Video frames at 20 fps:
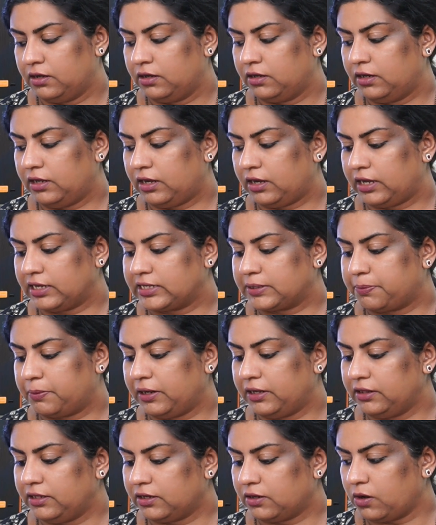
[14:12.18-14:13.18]
Now,
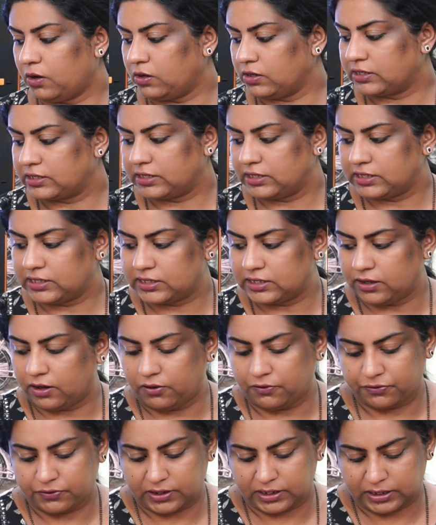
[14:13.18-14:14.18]
explain the causes
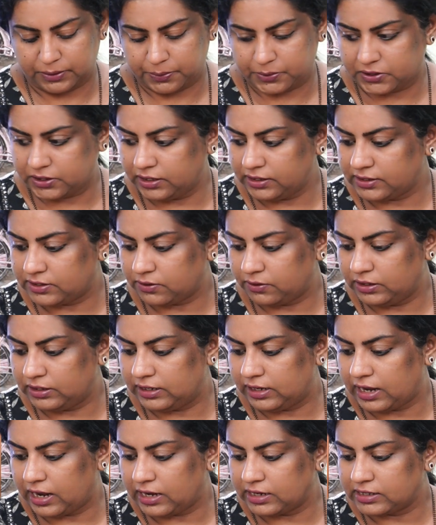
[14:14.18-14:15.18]
of corruption. So,
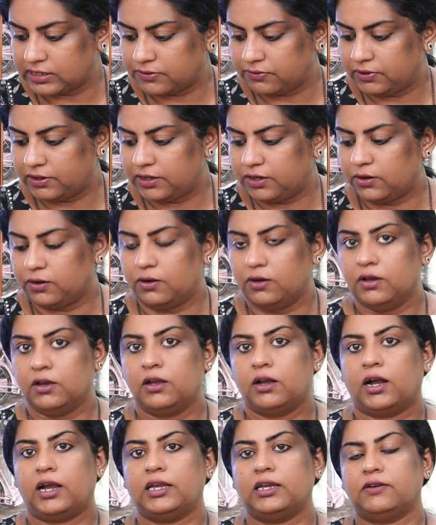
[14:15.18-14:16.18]
in last video,
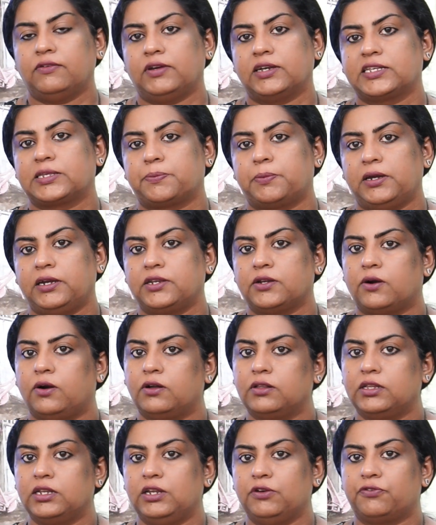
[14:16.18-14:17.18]
I have explained
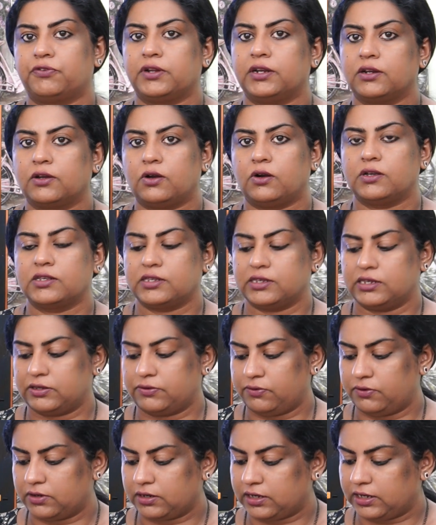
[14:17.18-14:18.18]
all the different causes
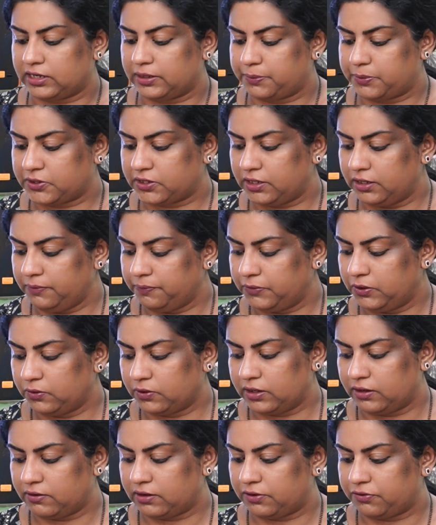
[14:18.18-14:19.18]
for corruption. You
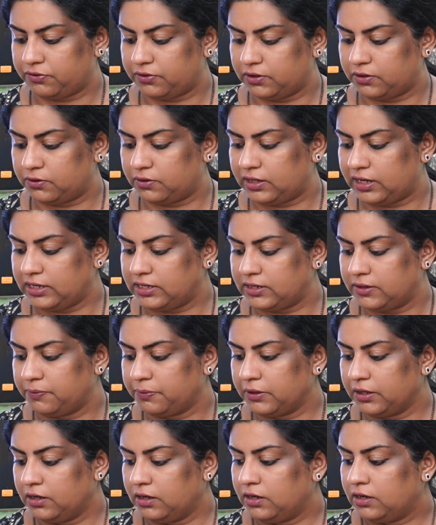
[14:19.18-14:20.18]
can refer to that.
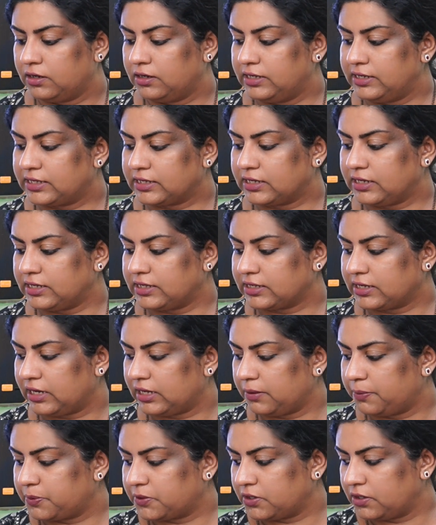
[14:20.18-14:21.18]
Discuss
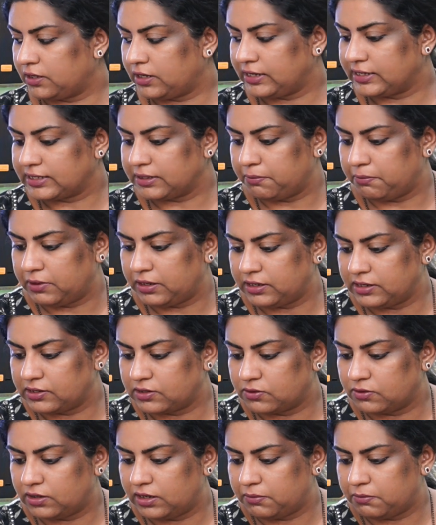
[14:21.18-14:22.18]
corruption as a menace
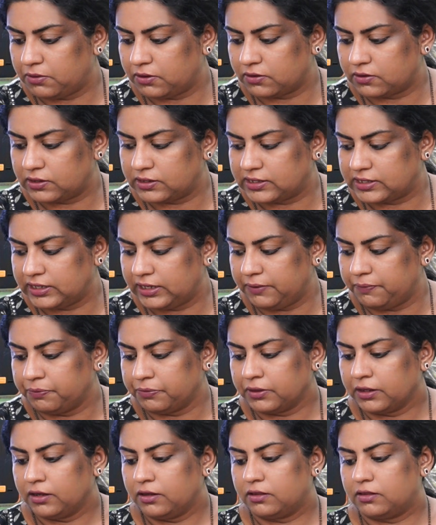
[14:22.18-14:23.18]
to democracy.
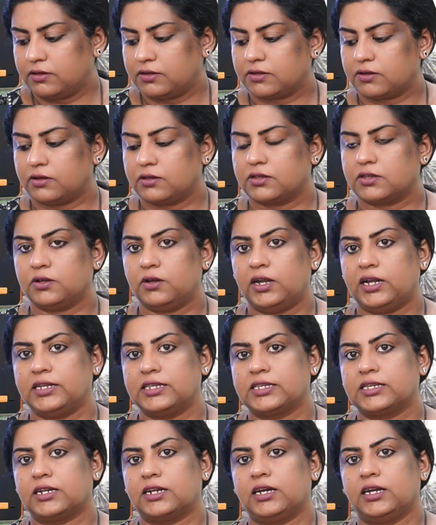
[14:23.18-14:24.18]
This also
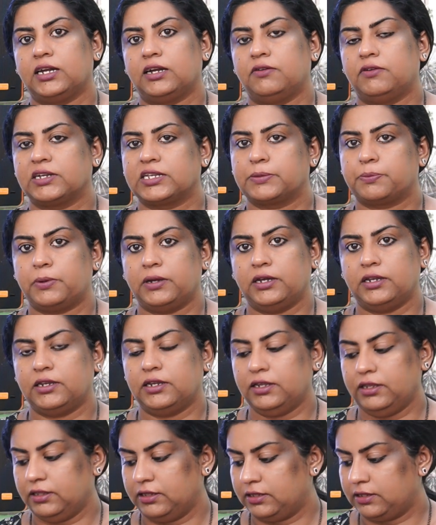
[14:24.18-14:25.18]
answer I have explained
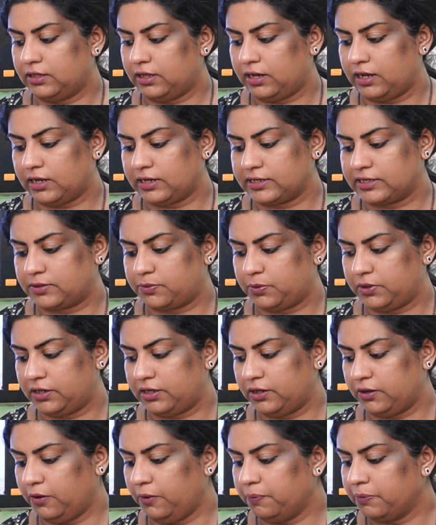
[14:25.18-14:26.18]
in the last
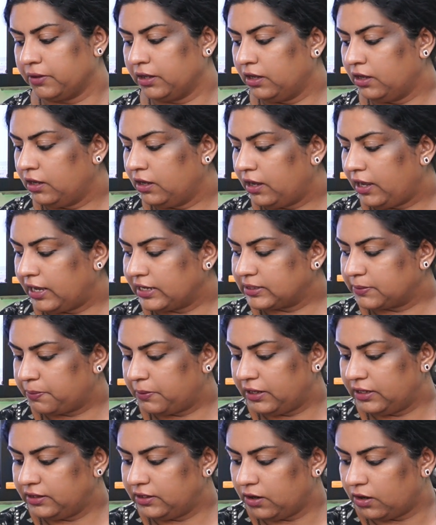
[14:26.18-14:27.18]
video.
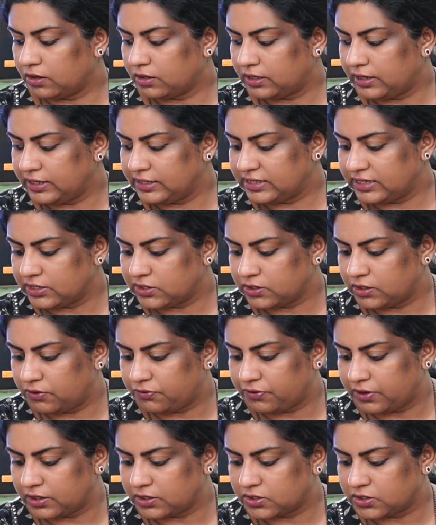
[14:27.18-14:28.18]
Explain the organization and
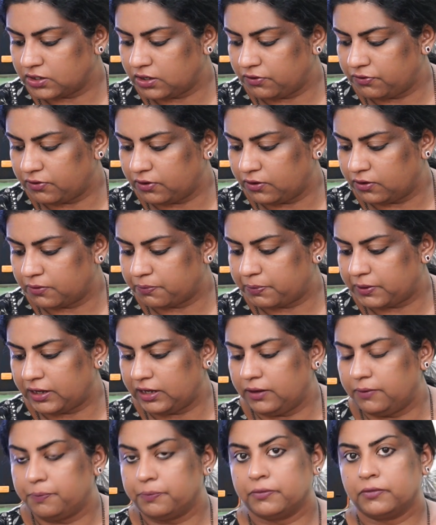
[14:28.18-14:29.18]
function of
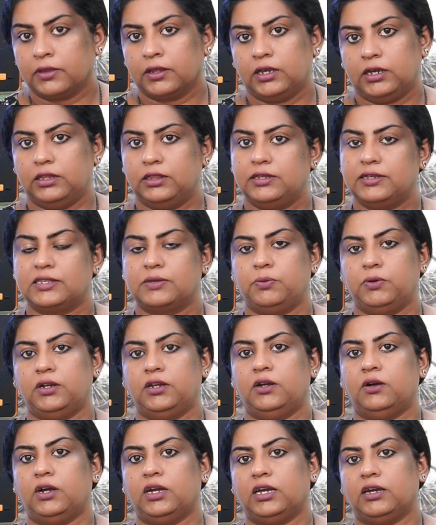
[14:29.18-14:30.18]
Lokpal. In this
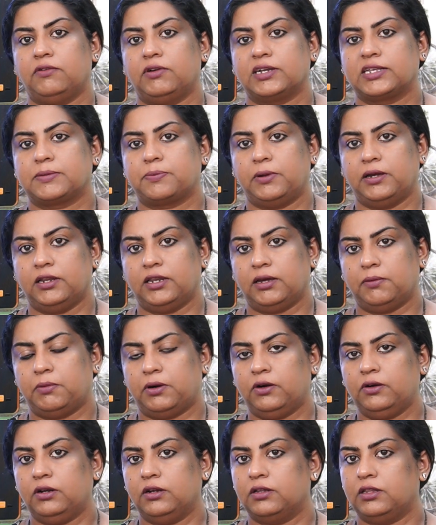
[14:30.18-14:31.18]
video, I have explained
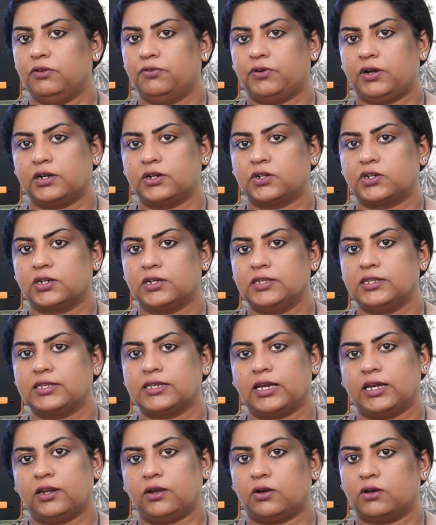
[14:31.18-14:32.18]
about the functions
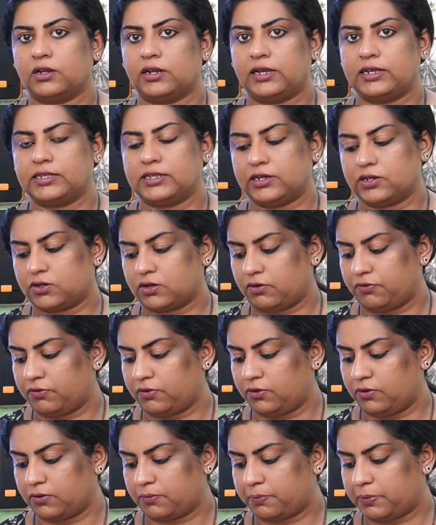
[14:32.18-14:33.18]
and organization of
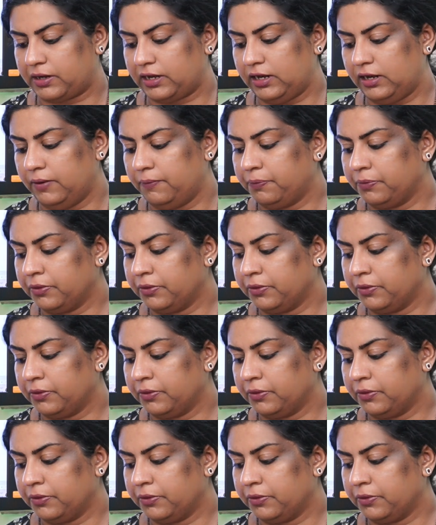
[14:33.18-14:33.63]
Lokpal.